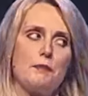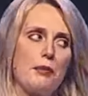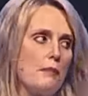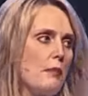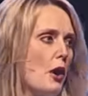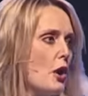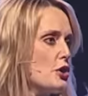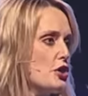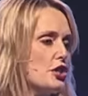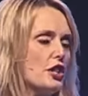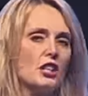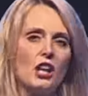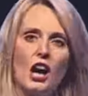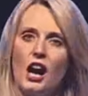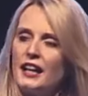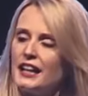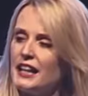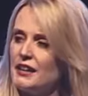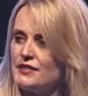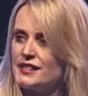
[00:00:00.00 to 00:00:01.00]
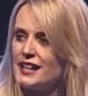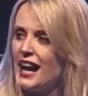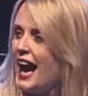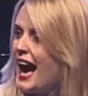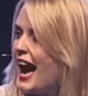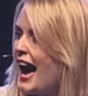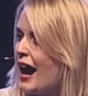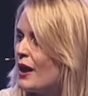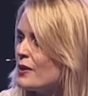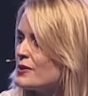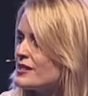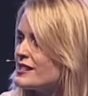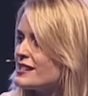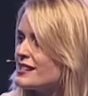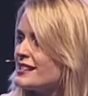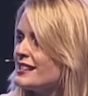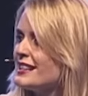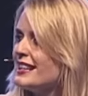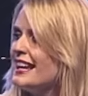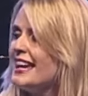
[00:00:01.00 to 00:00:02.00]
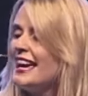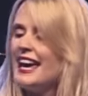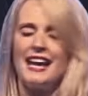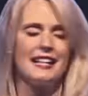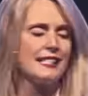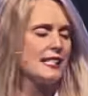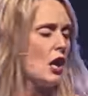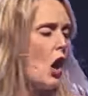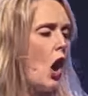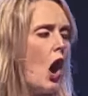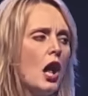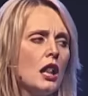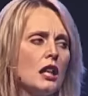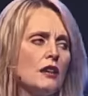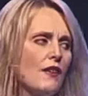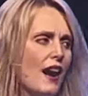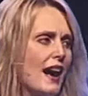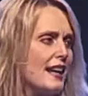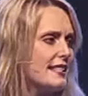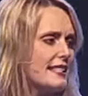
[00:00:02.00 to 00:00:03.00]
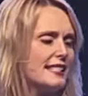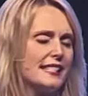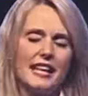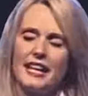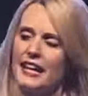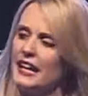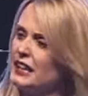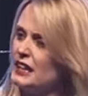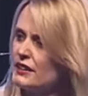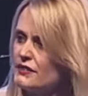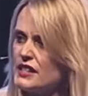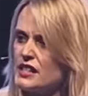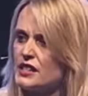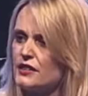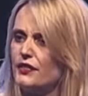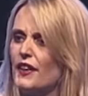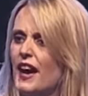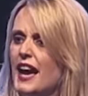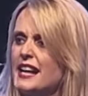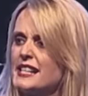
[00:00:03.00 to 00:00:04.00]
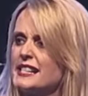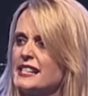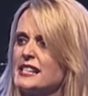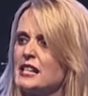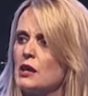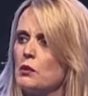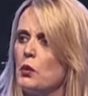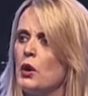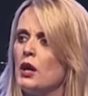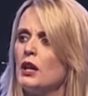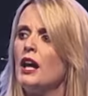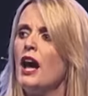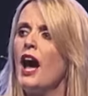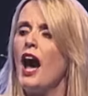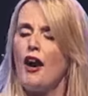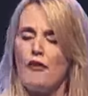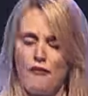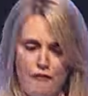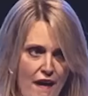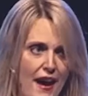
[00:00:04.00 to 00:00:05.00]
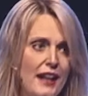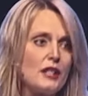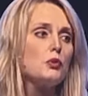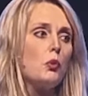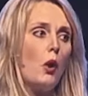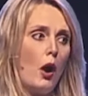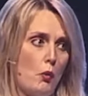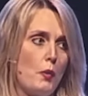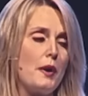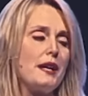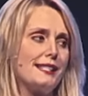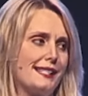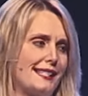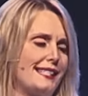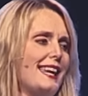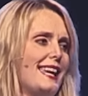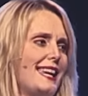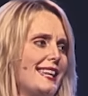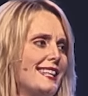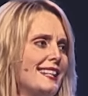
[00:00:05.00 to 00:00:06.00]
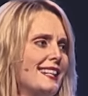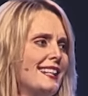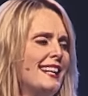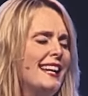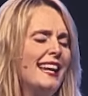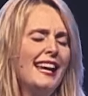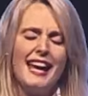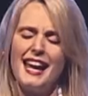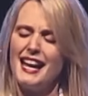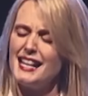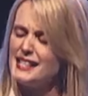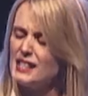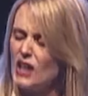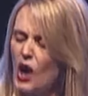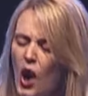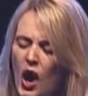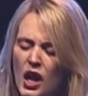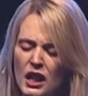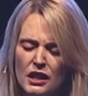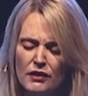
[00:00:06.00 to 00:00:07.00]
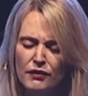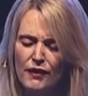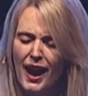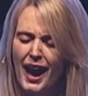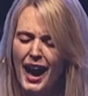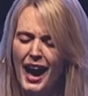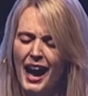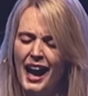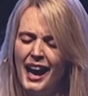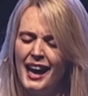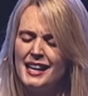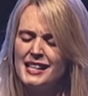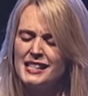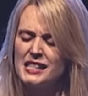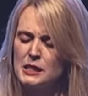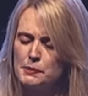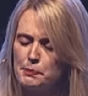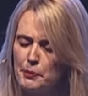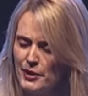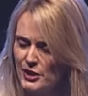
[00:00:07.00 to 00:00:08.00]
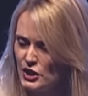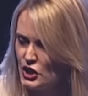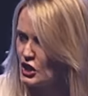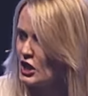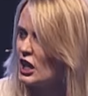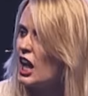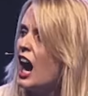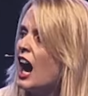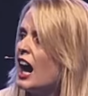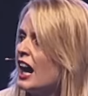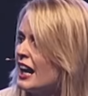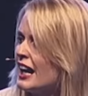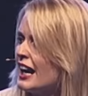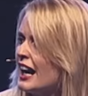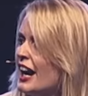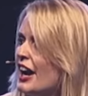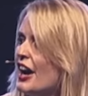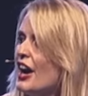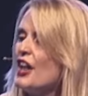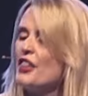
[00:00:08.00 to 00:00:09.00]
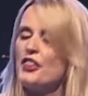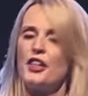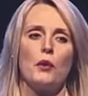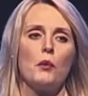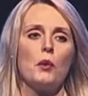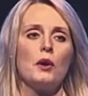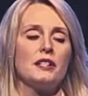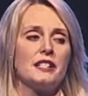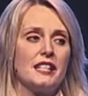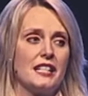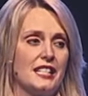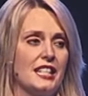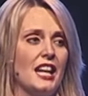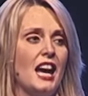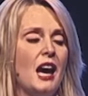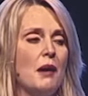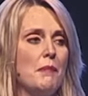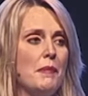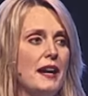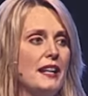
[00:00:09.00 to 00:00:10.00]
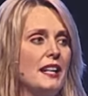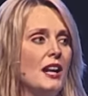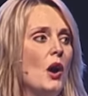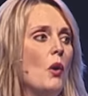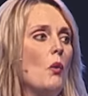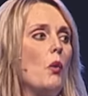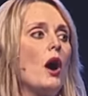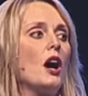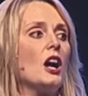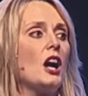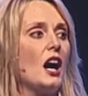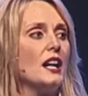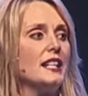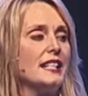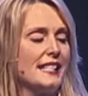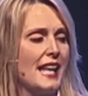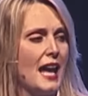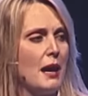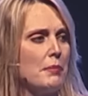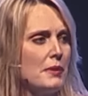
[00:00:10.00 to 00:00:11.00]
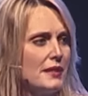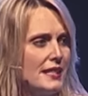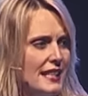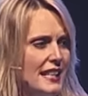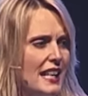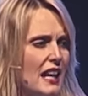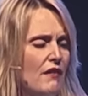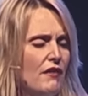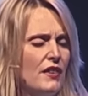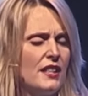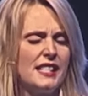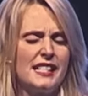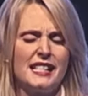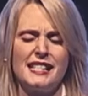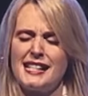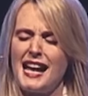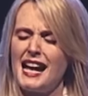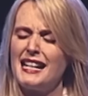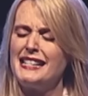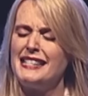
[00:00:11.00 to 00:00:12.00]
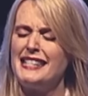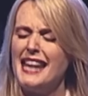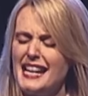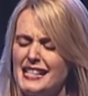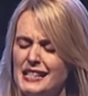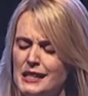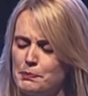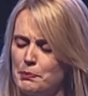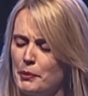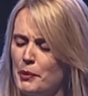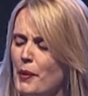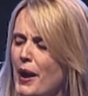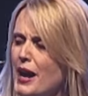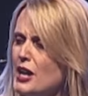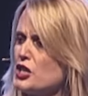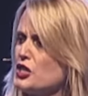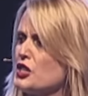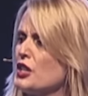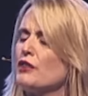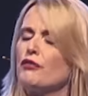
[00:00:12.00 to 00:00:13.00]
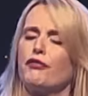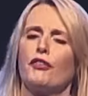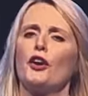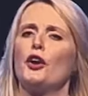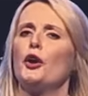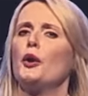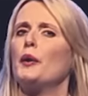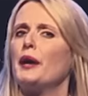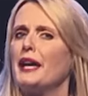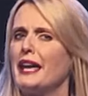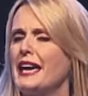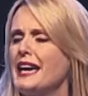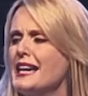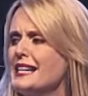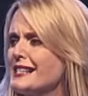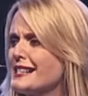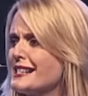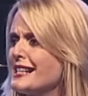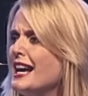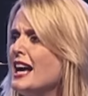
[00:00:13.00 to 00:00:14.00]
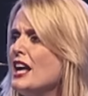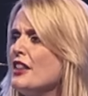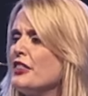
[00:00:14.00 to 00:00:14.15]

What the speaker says: the promotion God gives our house. It's all of our seeking of His face that will affect what we see. It's all of our spiritual hunger that will determine what God is able to give us. It's our desperation for who He is